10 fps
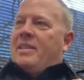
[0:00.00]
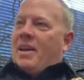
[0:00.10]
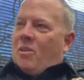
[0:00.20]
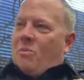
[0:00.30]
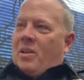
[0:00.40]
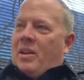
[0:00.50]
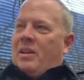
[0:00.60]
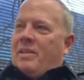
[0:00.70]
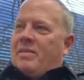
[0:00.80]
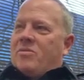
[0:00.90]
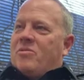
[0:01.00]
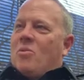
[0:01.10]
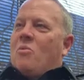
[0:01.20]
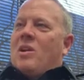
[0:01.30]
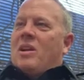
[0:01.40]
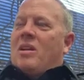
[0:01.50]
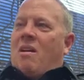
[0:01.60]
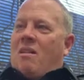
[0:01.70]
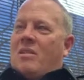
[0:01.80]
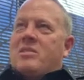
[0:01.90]
that way. There's no way a
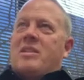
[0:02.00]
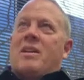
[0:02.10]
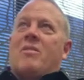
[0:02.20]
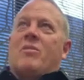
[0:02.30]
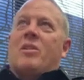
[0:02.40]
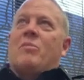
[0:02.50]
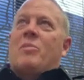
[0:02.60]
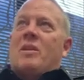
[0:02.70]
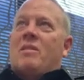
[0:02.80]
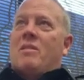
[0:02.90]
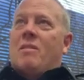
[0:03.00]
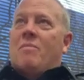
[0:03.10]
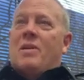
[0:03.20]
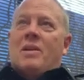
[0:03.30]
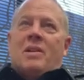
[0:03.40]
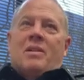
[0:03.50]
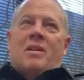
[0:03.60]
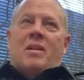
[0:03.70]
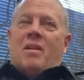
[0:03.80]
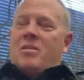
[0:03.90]
college town can become
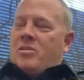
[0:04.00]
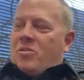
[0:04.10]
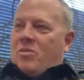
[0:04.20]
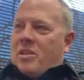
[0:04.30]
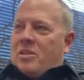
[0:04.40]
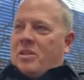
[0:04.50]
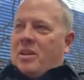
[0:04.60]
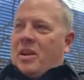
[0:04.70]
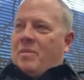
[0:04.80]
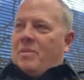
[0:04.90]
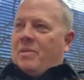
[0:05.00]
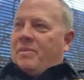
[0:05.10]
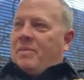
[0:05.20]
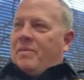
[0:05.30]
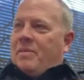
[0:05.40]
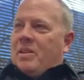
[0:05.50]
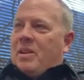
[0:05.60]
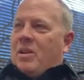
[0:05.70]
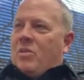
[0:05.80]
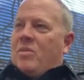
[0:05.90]
a concentration camp.
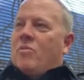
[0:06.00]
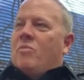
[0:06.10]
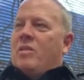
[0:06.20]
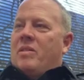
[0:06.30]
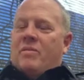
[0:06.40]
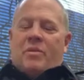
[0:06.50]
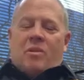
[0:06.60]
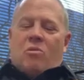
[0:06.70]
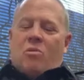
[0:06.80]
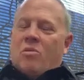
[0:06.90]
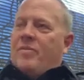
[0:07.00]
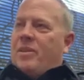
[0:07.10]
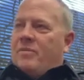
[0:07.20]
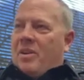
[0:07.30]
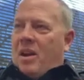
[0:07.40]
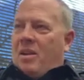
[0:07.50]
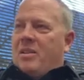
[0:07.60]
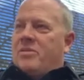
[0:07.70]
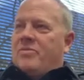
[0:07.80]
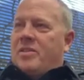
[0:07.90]
You know, even when, when horrific
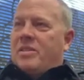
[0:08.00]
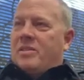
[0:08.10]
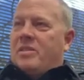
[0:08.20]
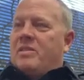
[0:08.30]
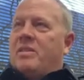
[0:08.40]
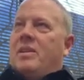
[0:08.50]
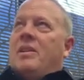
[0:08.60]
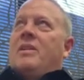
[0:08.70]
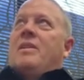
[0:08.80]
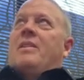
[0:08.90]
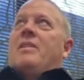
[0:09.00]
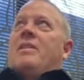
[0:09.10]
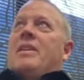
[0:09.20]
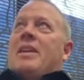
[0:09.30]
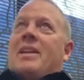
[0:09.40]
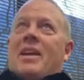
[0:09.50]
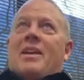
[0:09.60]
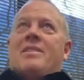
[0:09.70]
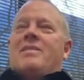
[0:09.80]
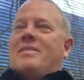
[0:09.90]
violence visits, right. it
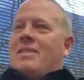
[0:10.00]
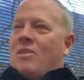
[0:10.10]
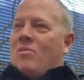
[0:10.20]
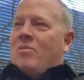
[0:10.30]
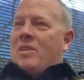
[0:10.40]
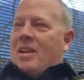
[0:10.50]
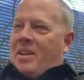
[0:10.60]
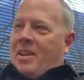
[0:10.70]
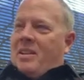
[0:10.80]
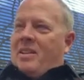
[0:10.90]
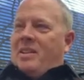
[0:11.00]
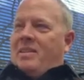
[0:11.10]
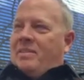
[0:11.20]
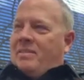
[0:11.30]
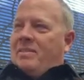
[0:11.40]
can't steal the identity